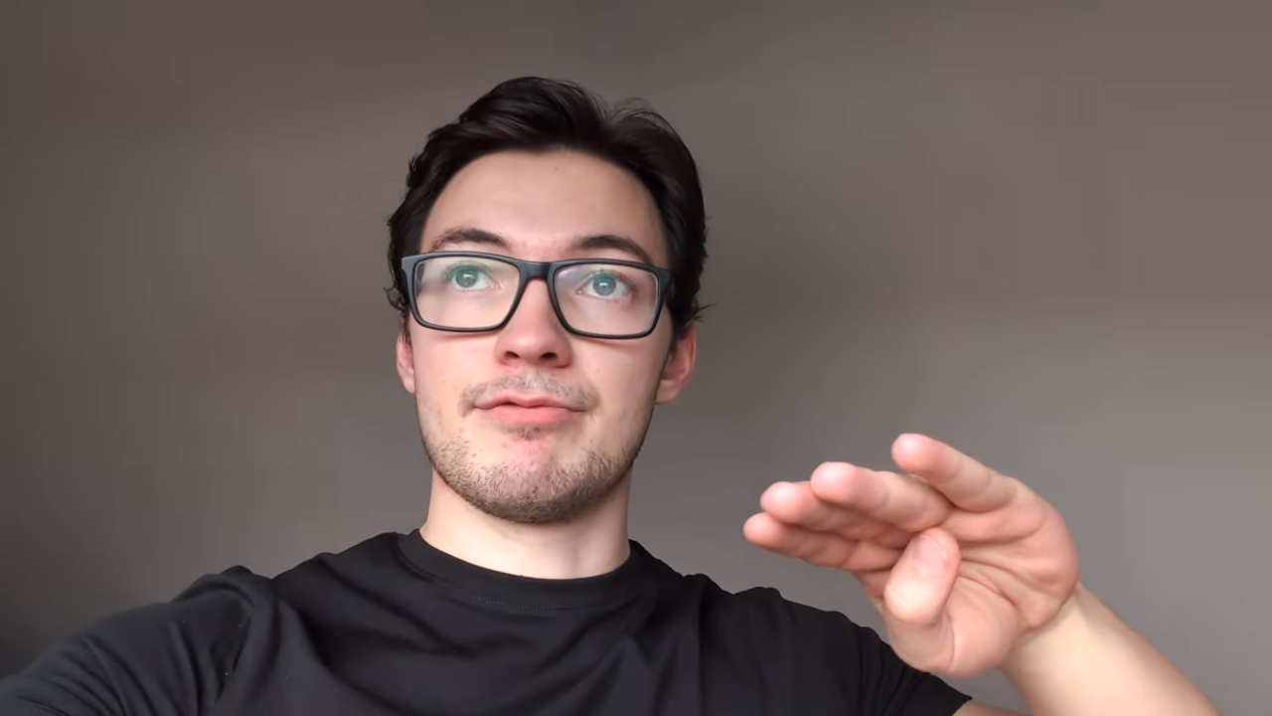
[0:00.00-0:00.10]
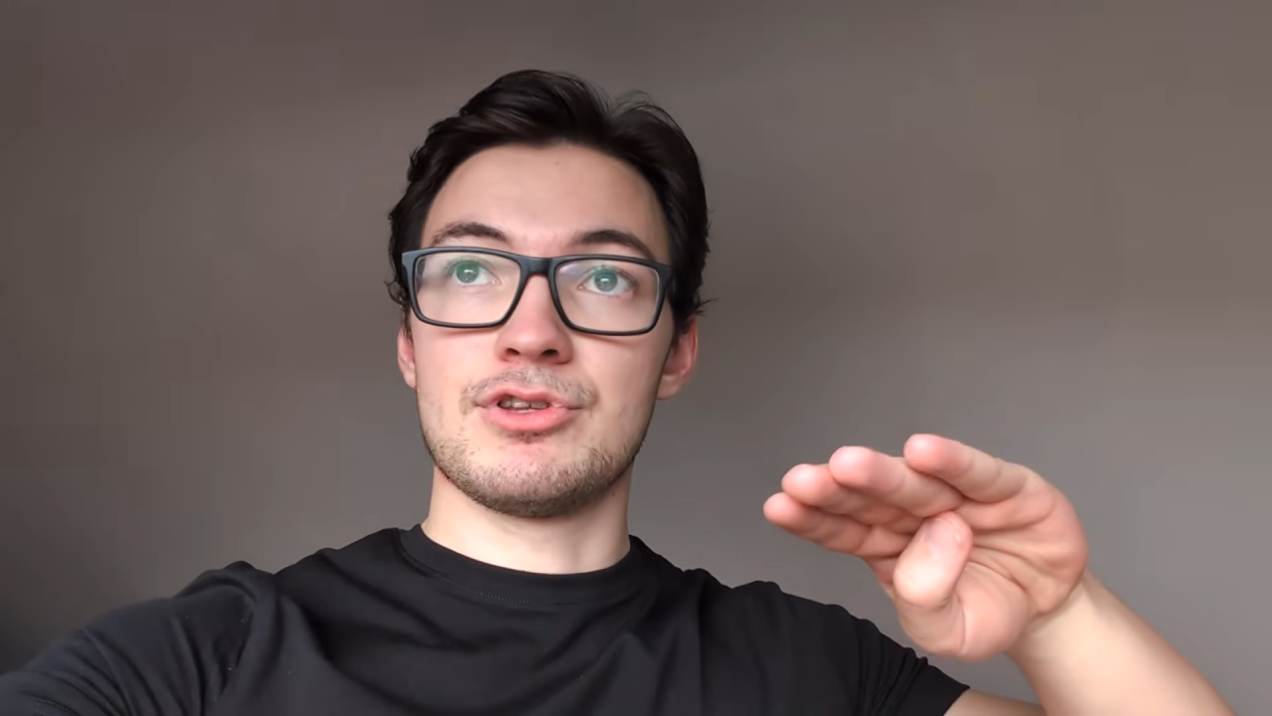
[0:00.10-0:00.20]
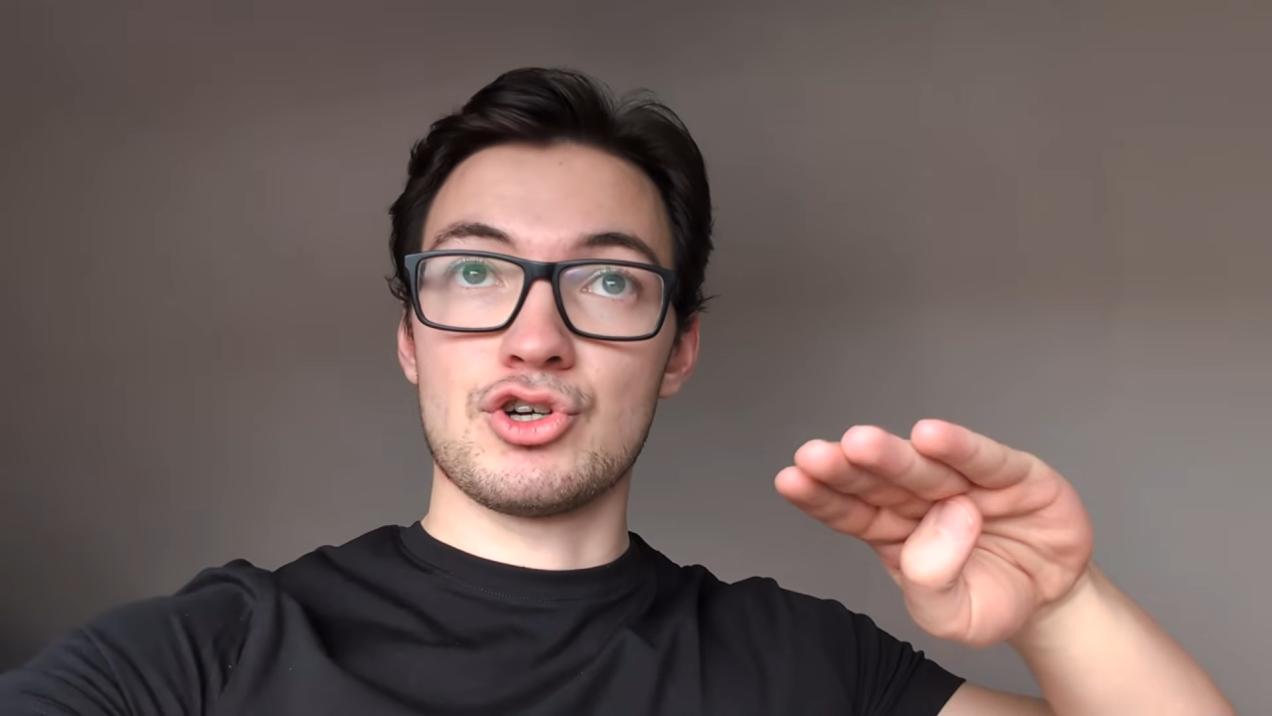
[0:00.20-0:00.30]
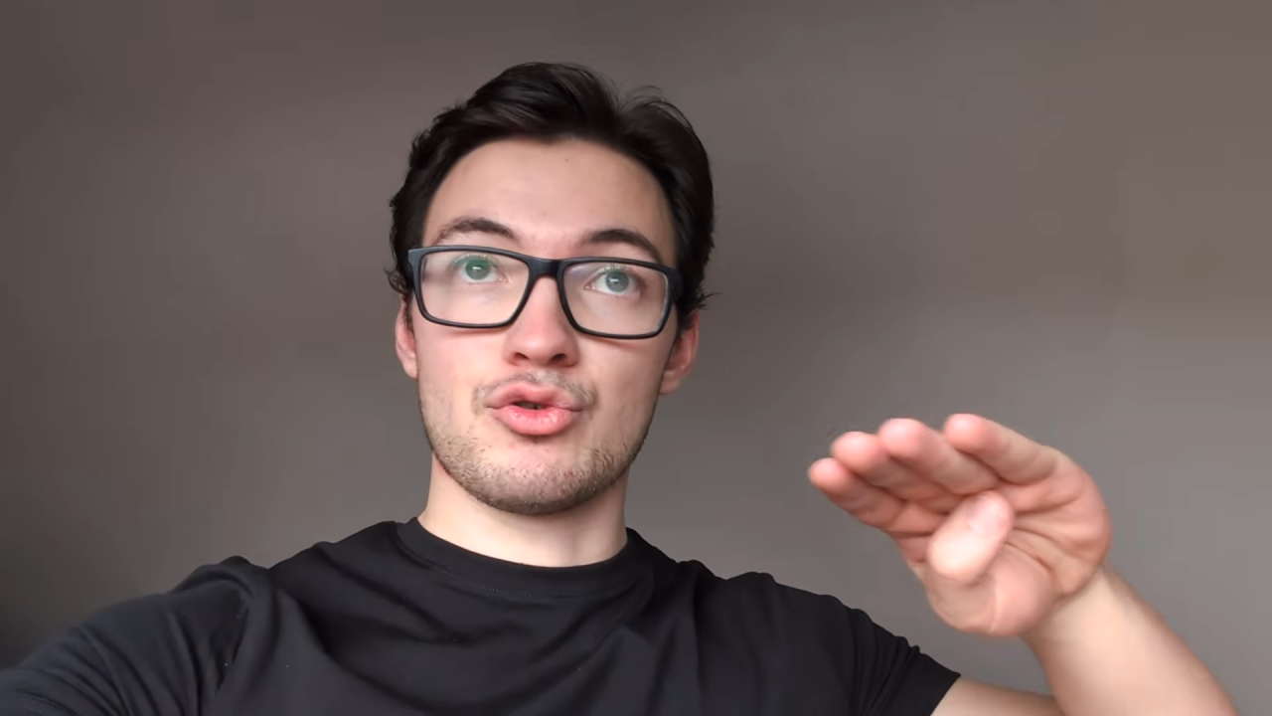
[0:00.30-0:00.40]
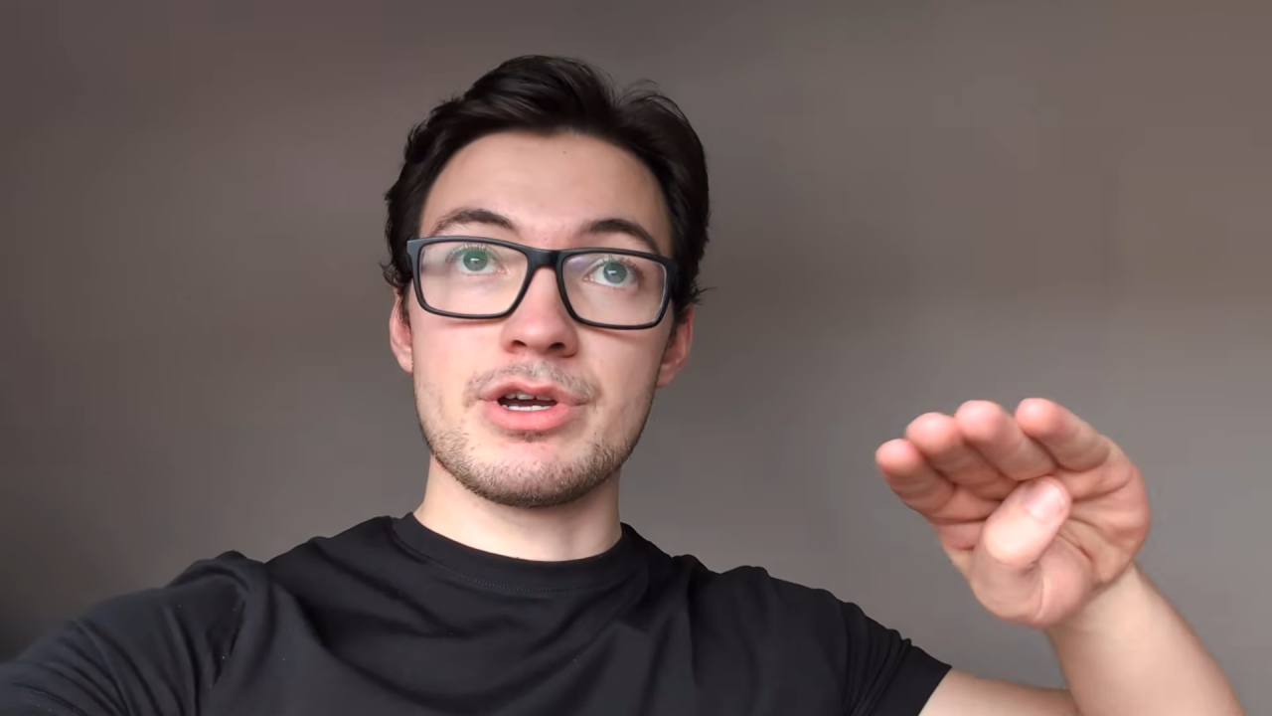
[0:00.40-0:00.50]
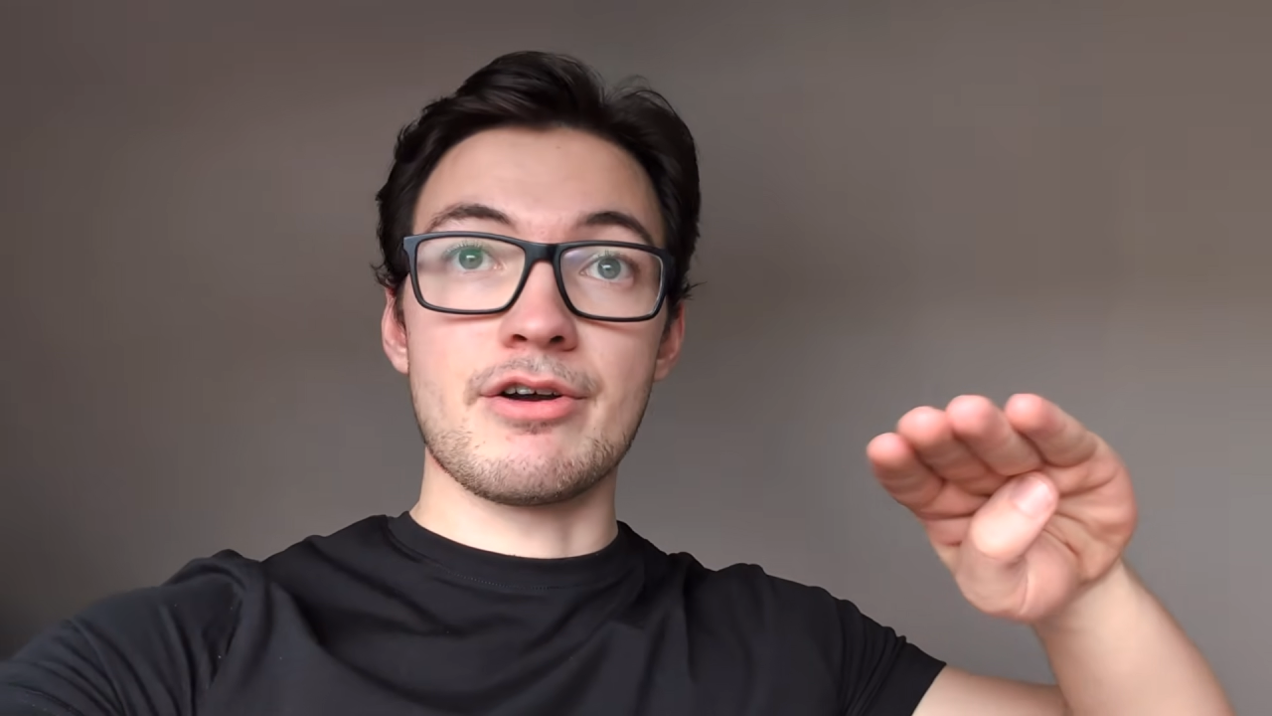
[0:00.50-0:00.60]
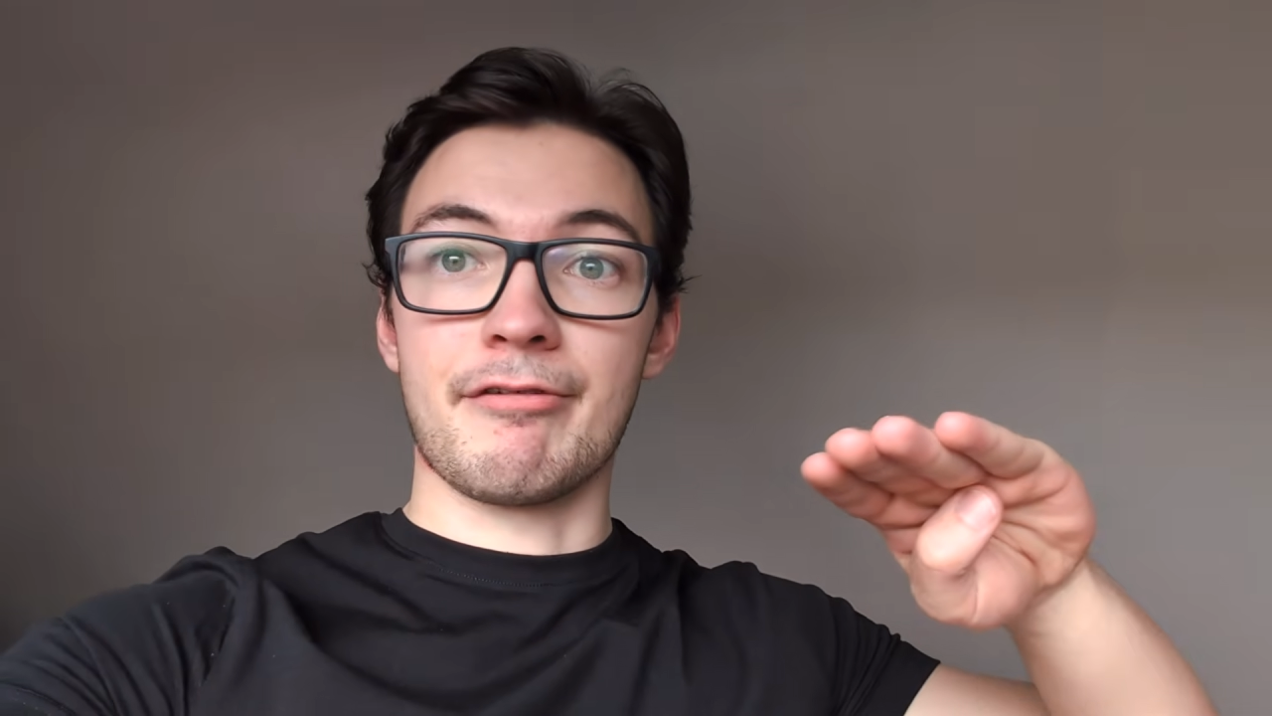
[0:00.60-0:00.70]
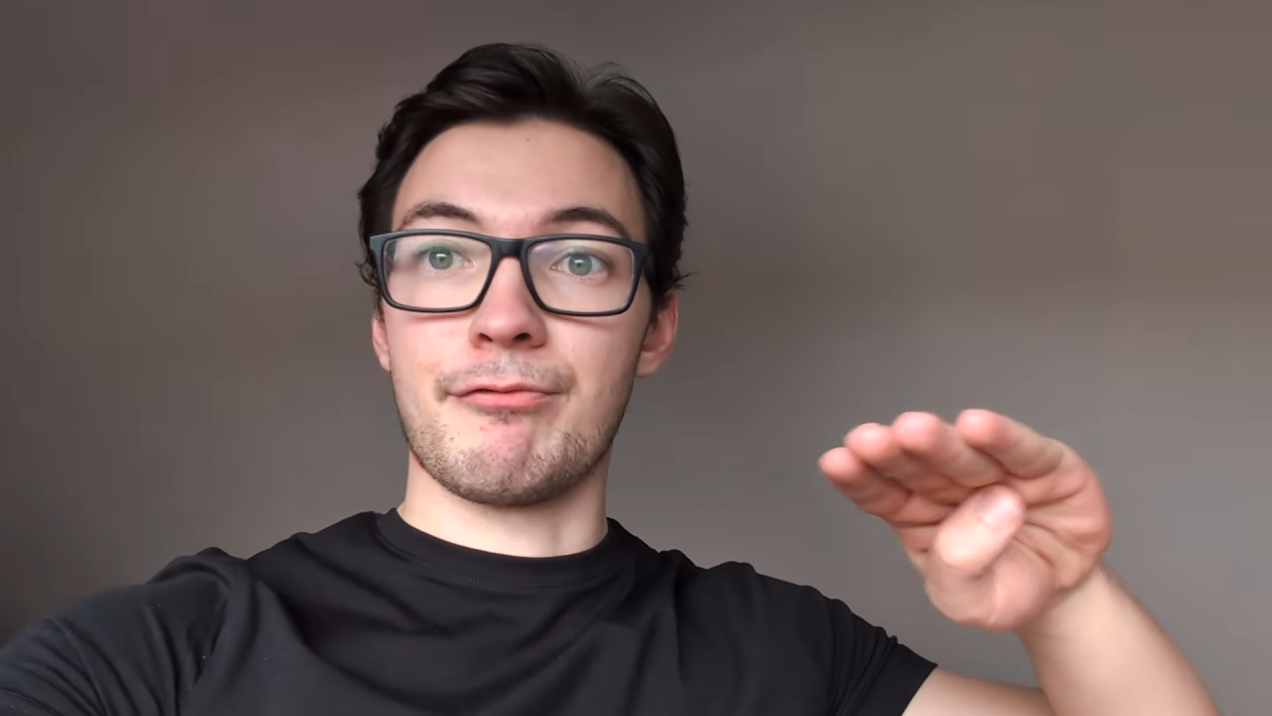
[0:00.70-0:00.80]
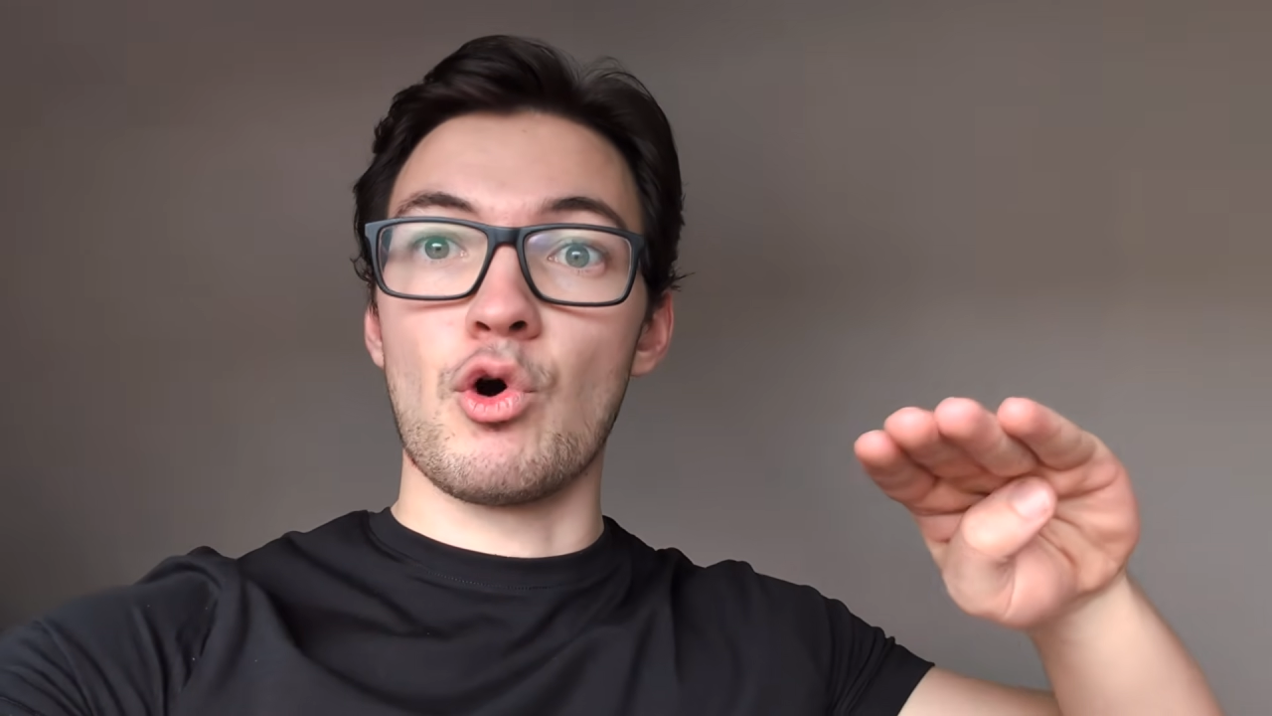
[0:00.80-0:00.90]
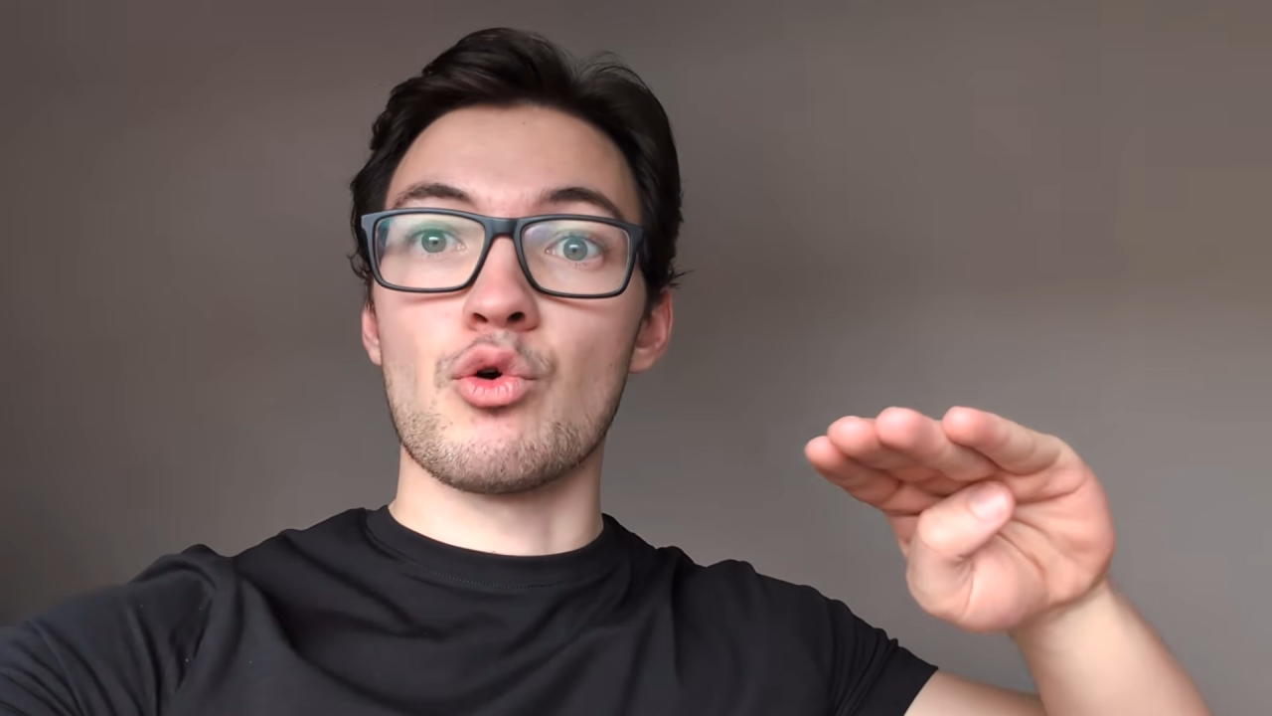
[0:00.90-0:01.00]
3 or
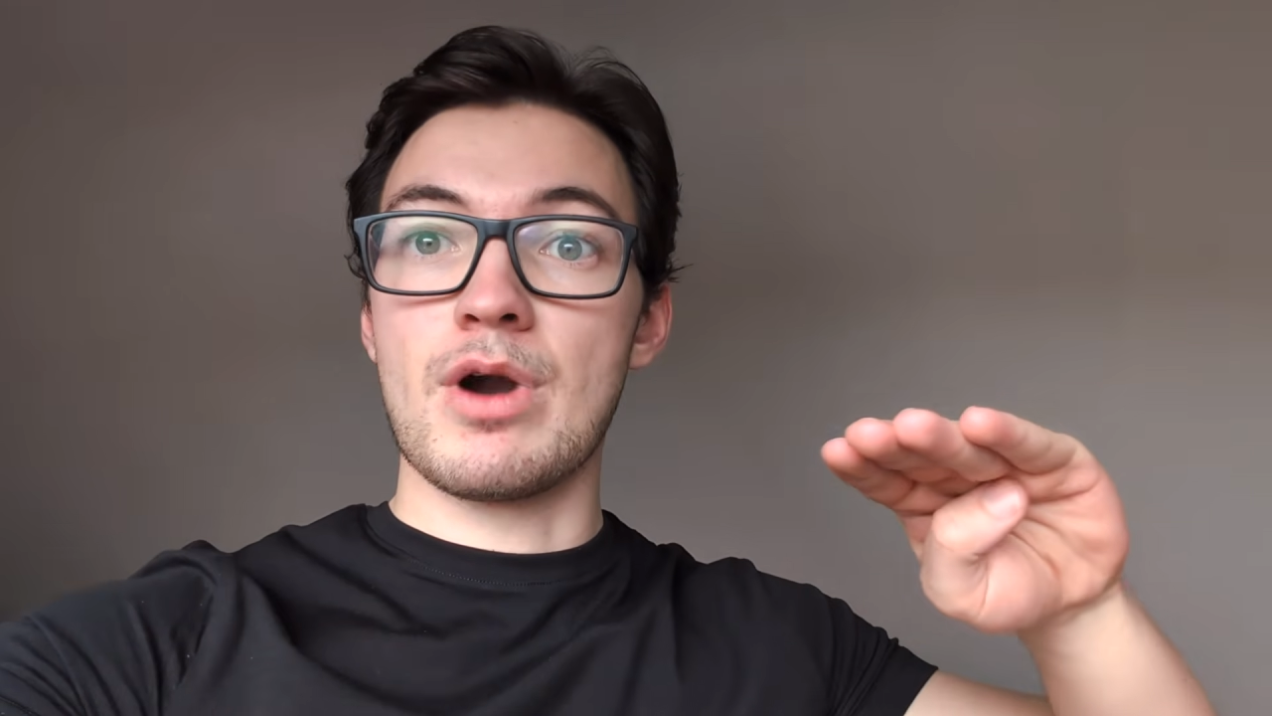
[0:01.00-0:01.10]
4